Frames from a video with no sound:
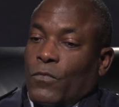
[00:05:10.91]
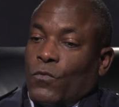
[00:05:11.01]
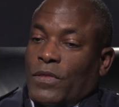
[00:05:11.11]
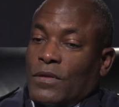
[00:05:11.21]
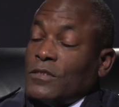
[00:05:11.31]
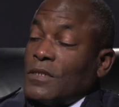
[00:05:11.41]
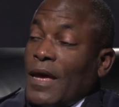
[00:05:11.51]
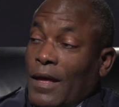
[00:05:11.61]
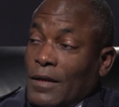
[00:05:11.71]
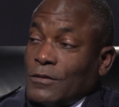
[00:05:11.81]
with his
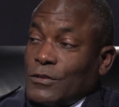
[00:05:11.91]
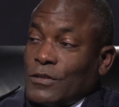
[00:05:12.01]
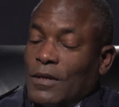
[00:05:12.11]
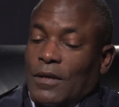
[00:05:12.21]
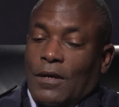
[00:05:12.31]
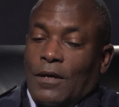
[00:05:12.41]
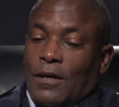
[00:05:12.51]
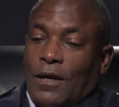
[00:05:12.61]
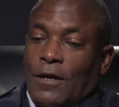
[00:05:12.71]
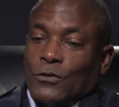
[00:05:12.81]
talents,
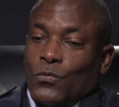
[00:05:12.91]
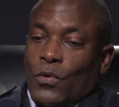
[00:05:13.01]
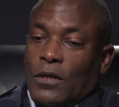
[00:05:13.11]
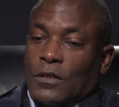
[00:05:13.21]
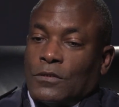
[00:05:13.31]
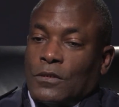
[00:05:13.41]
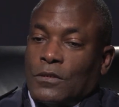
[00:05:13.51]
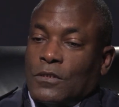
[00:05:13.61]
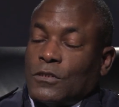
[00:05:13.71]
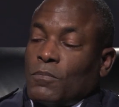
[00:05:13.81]
as well as
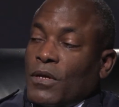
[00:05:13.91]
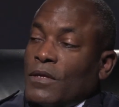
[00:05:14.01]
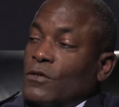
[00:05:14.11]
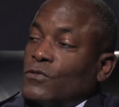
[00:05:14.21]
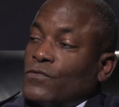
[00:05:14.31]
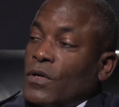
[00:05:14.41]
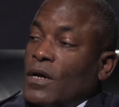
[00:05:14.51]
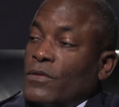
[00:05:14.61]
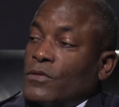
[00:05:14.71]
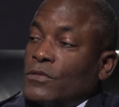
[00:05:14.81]
to display those for
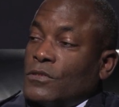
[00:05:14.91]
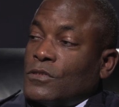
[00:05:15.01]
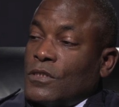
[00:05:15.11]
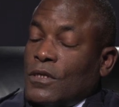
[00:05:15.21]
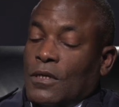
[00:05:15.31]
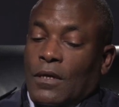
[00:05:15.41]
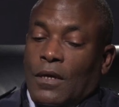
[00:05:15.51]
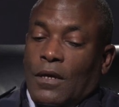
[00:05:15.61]
others to see.